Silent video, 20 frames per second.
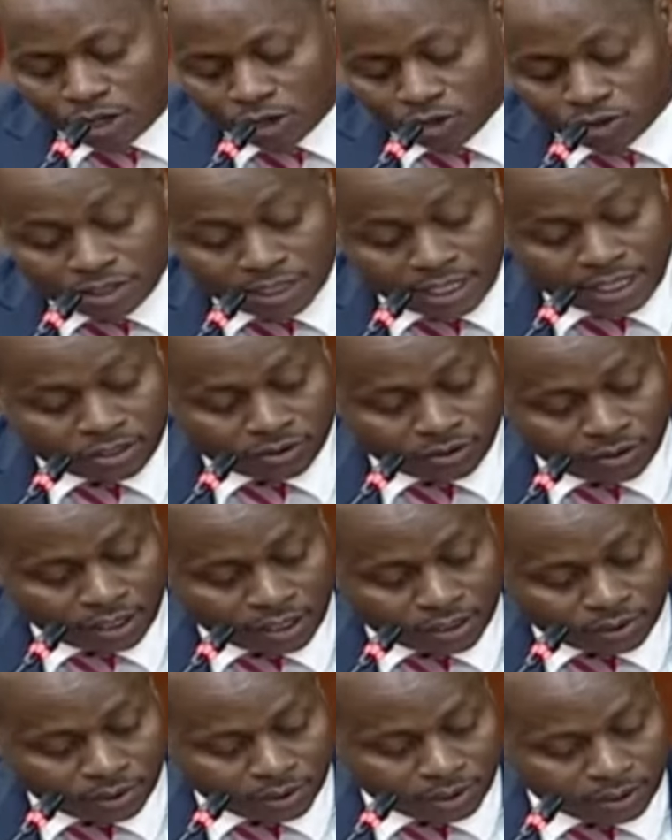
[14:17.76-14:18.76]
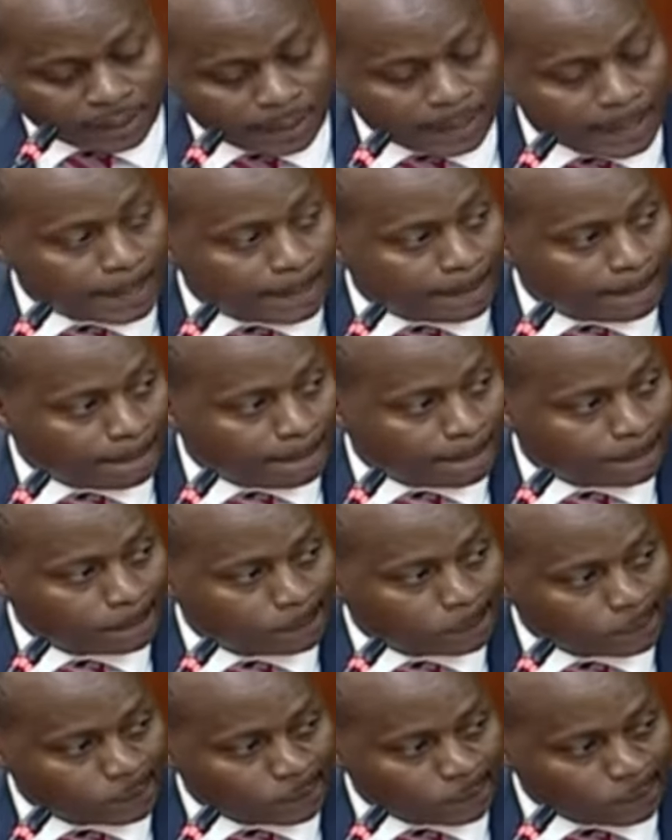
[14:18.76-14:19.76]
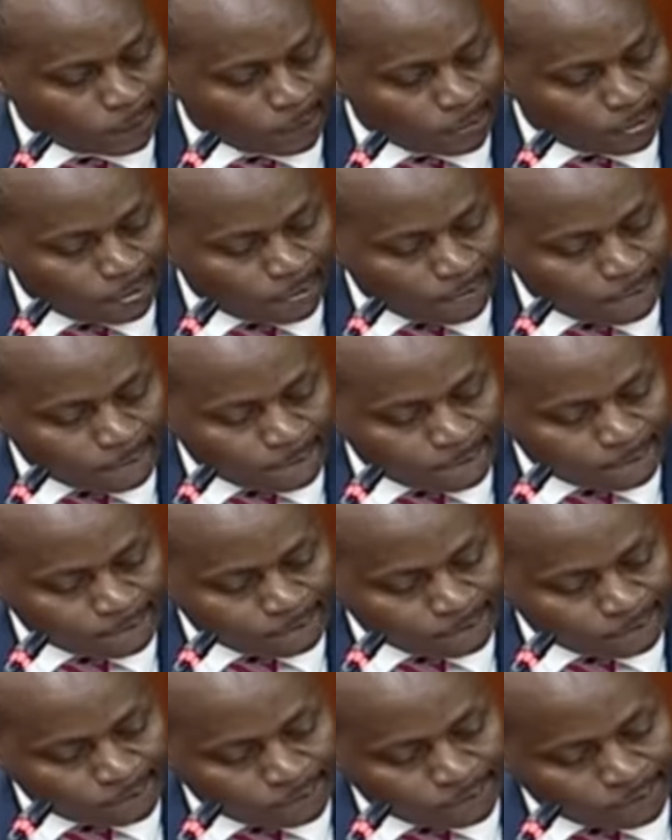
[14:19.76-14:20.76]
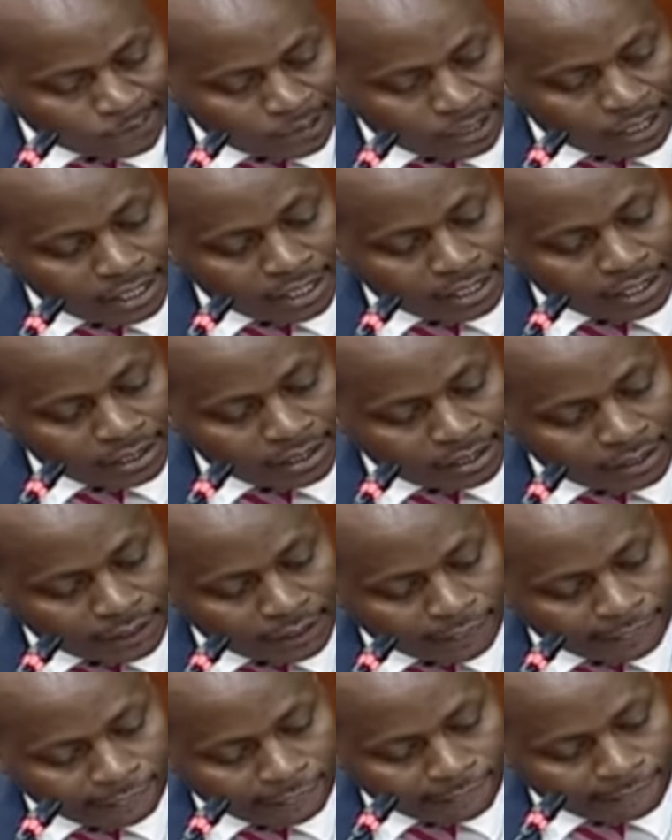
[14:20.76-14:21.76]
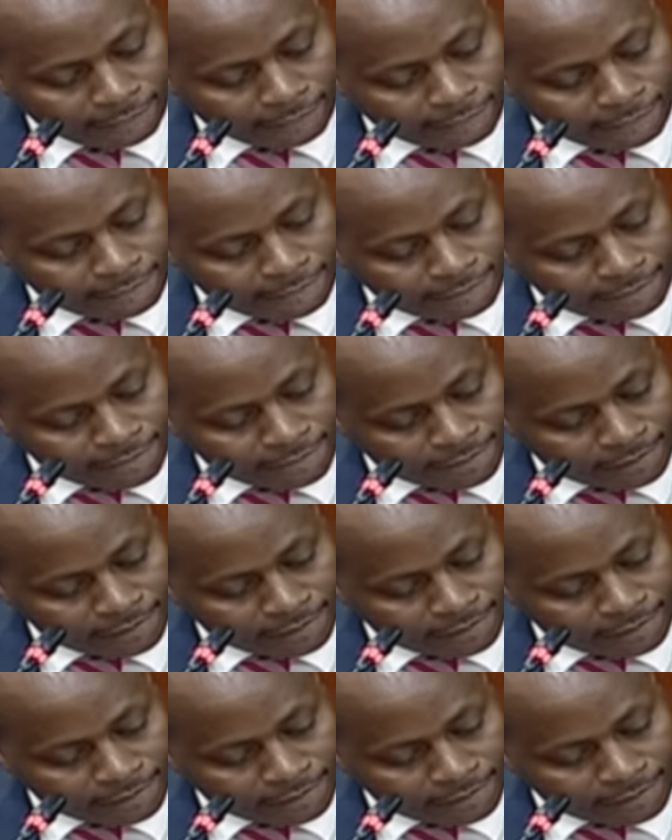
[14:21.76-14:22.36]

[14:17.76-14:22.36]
are not right on that one. Read, what does the statement say? What did you say? What did you say in